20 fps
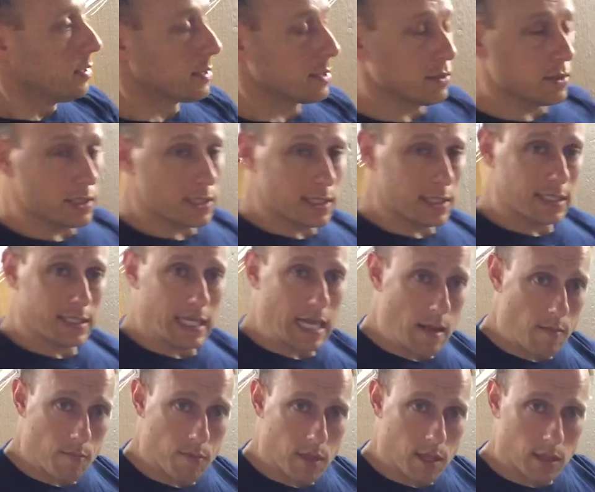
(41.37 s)
So it's the
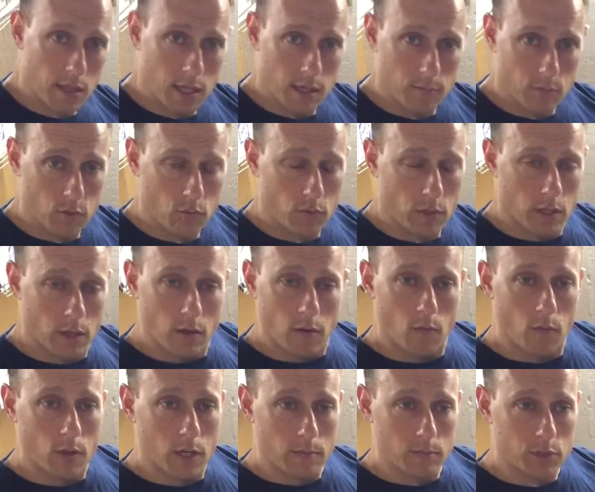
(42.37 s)
same thing that I'm doing
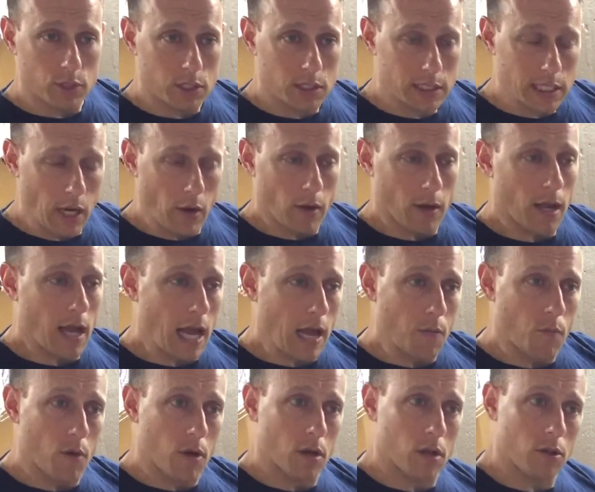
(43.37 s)
when I'm chi-sawing. I
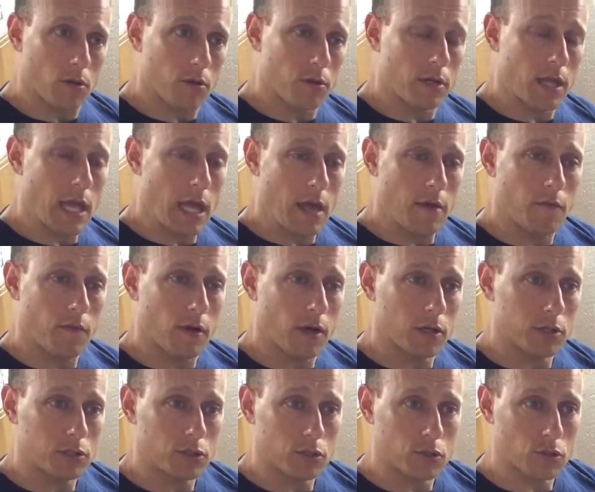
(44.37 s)
want to learn to have
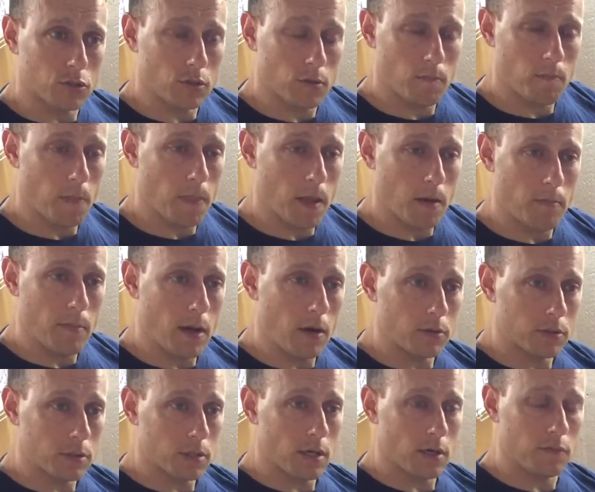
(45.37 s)
a certain
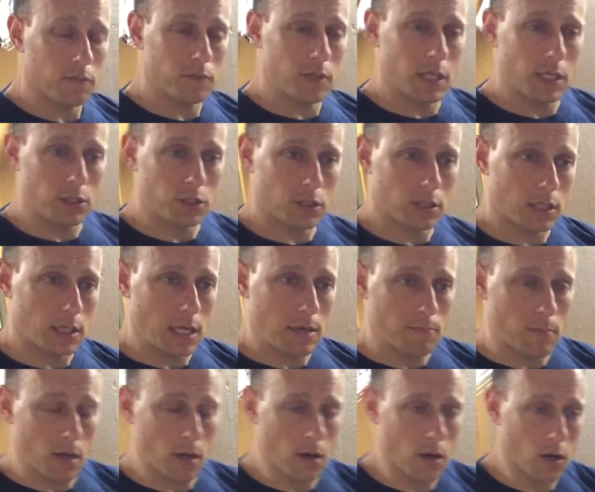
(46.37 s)
amount of tension in
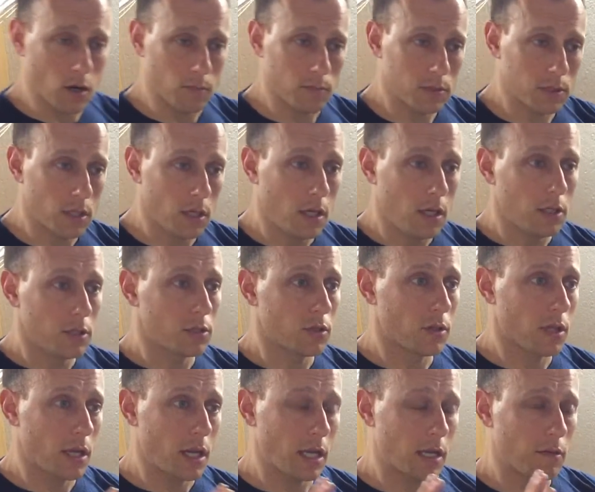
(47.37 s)
my arms so
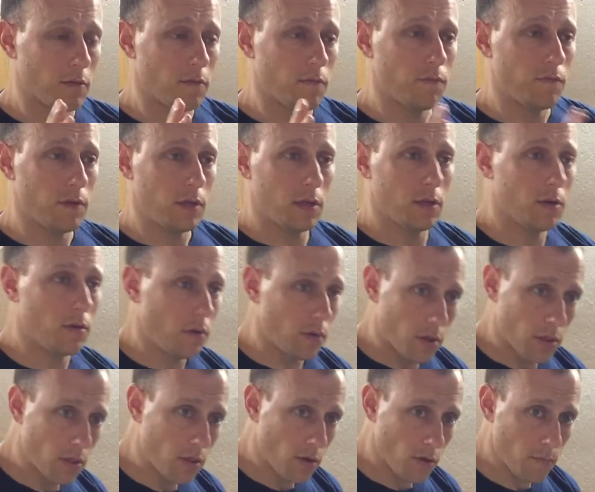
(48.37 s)
that I can feel
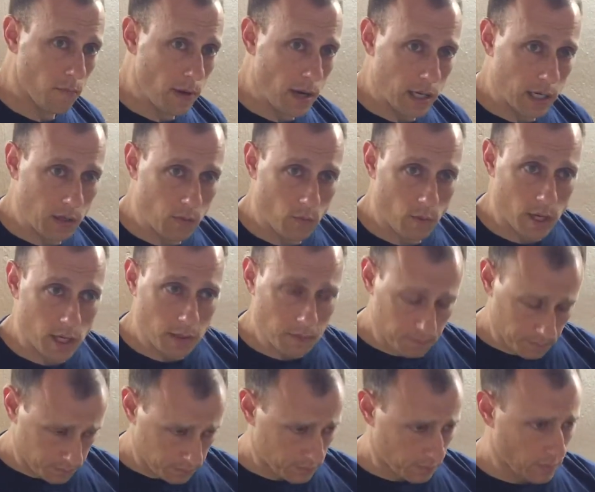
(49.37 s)
their body
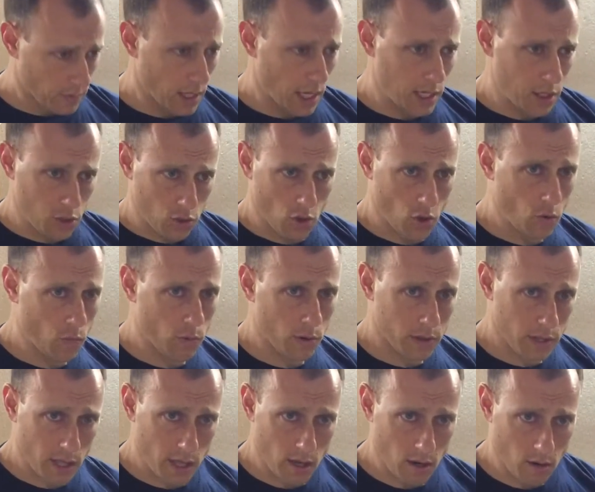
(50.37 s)
weight and know where
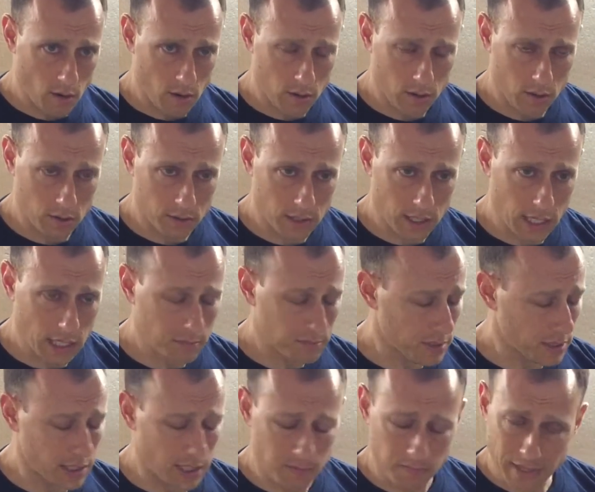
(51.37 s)
they are at all times.
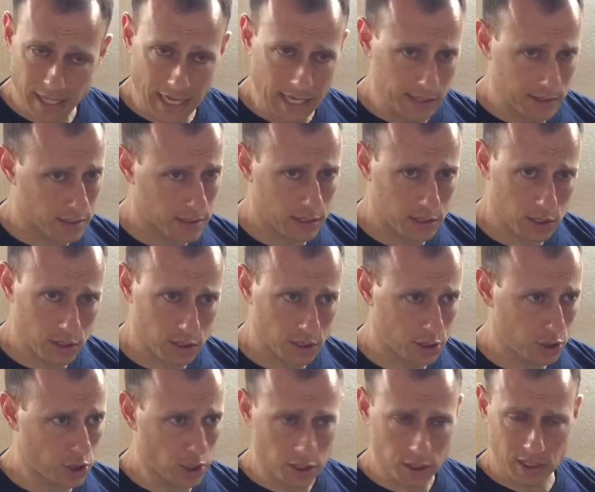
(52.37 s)
And I'm constantly just
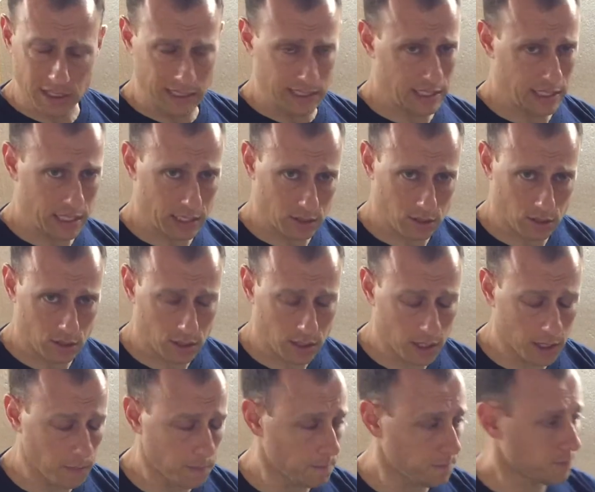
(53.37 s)
adjusting to that
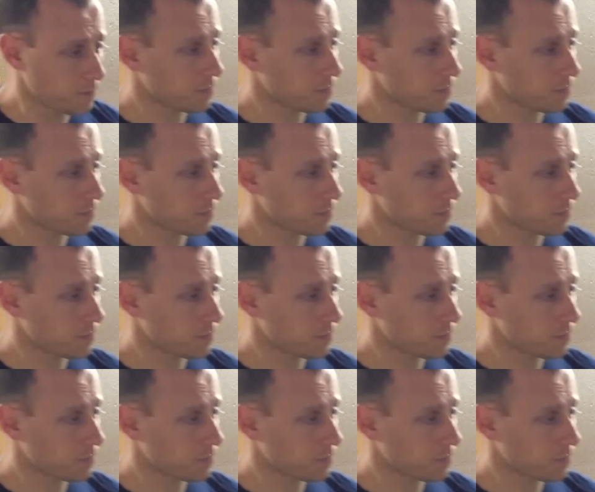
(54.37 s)
target.